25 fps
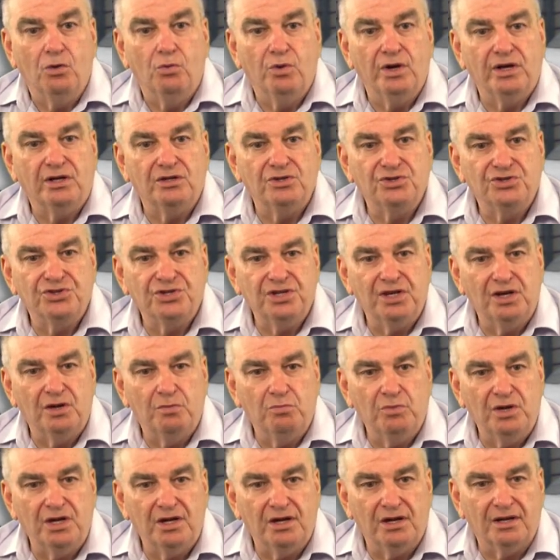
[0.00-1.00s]
We can see
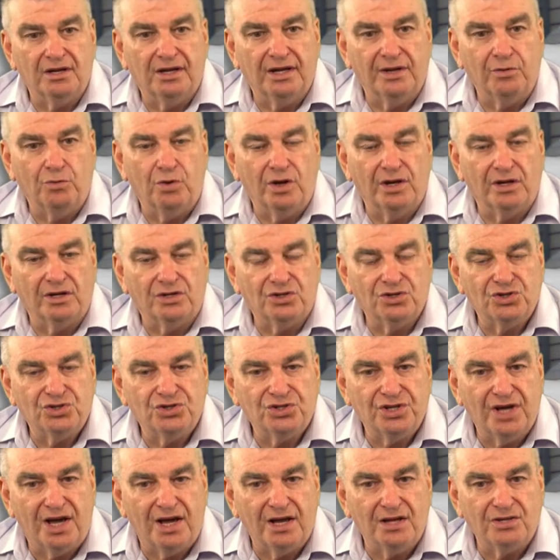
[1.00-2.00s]
immediately when it
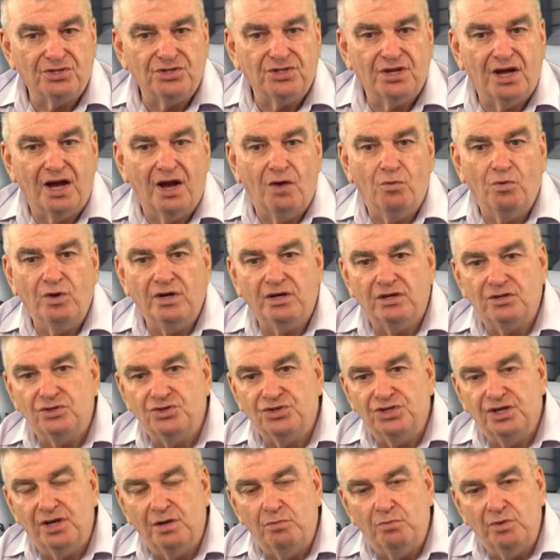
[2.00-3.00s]
starts, and we can
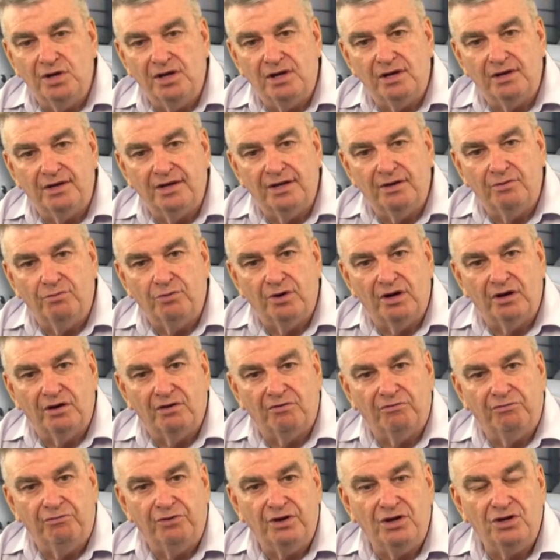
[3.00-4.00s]
see immediately when
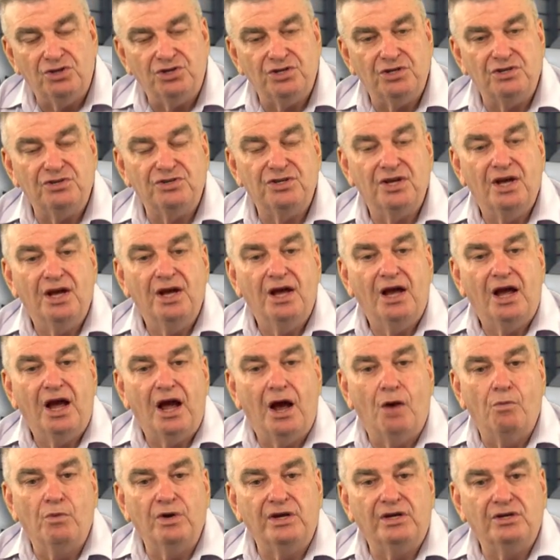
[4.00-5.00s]
it finishes,
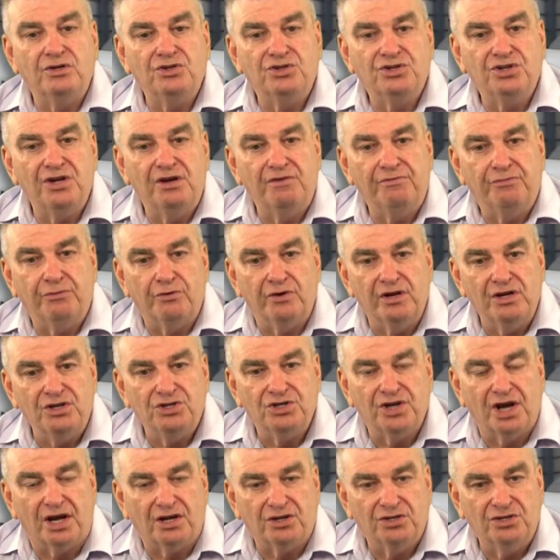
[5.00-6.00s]
and we can see for
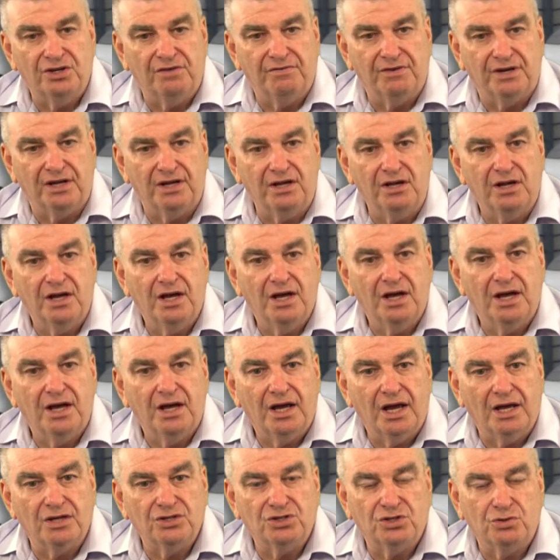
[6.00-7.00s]
each activity
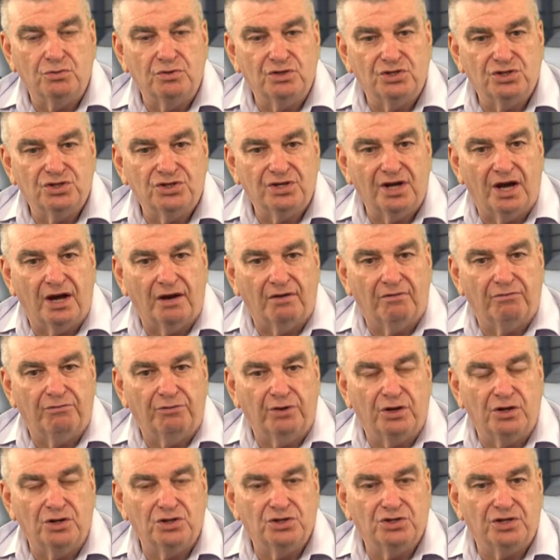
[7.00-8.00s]
as to its start and
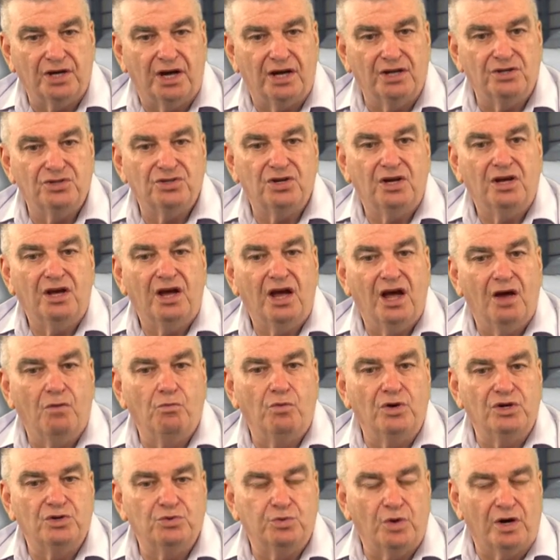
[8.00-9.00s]
finish dates
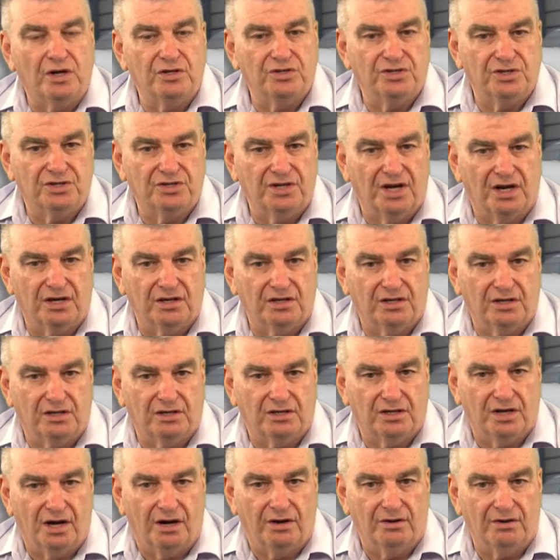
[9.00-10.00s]
and which ones are done
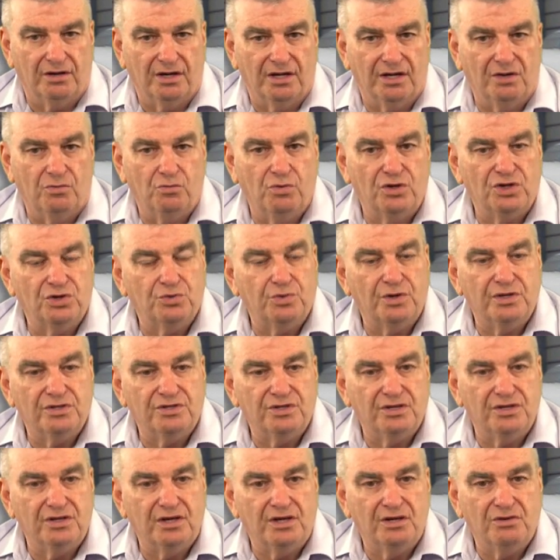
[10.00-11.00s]
concurrently and which
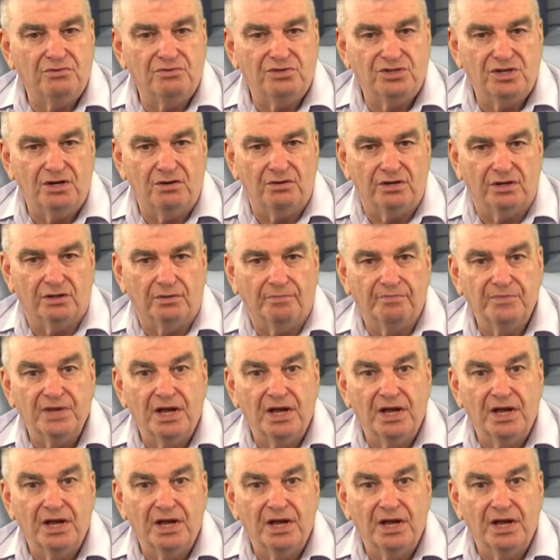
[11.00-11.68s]
ones are done in serial.